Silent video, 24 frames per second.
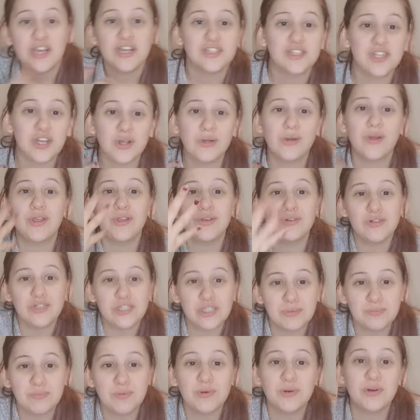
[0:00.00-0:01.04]
So your
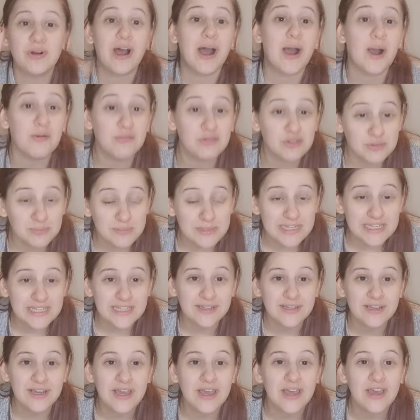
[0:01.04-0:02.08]
support helps
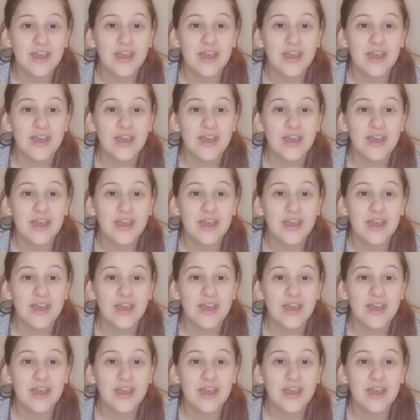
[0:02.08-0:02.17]
me